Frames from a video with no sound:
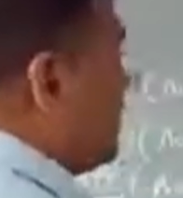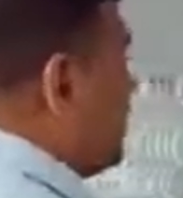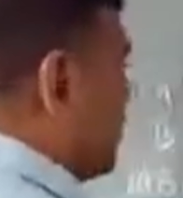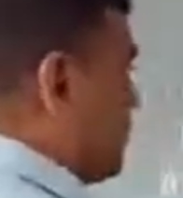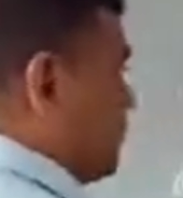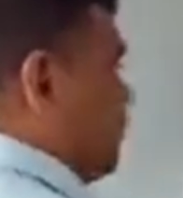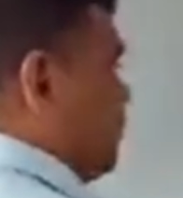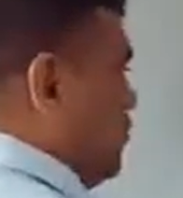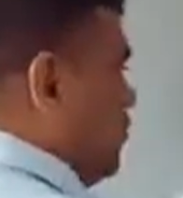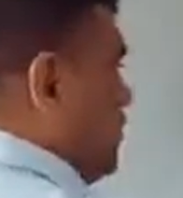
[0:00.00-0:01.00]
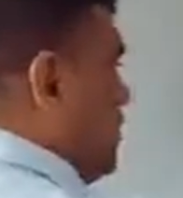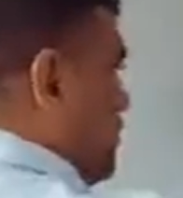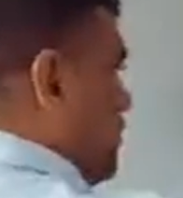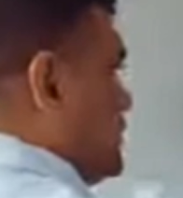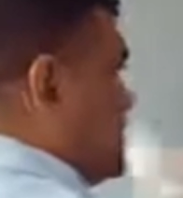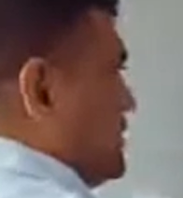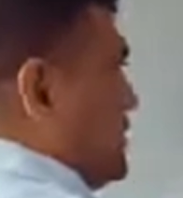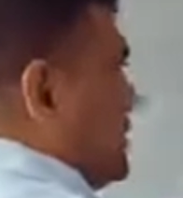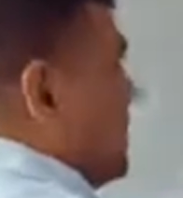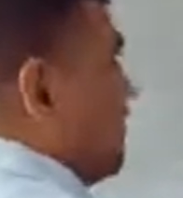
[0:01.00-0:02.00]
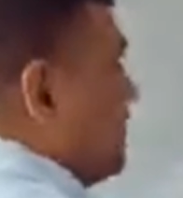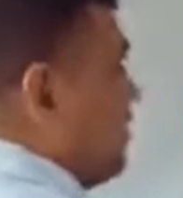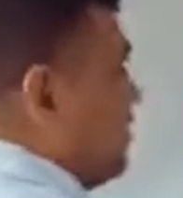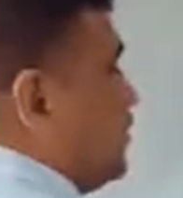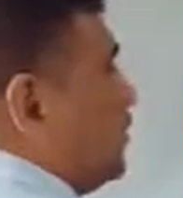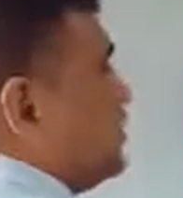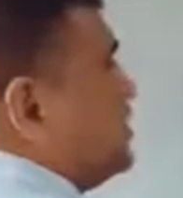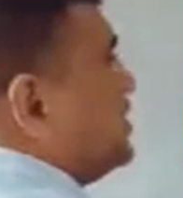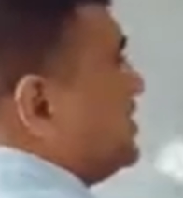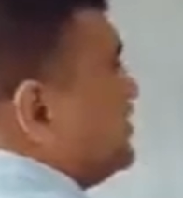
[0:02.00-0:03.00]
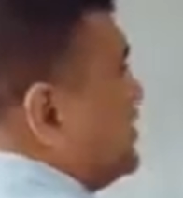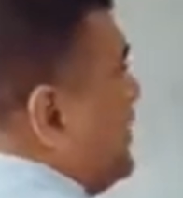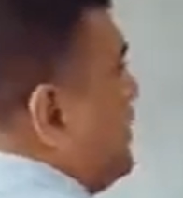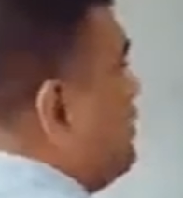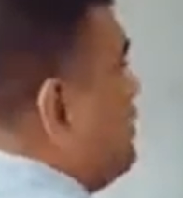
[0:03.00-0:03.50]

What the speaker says: I don't know, but still you just try to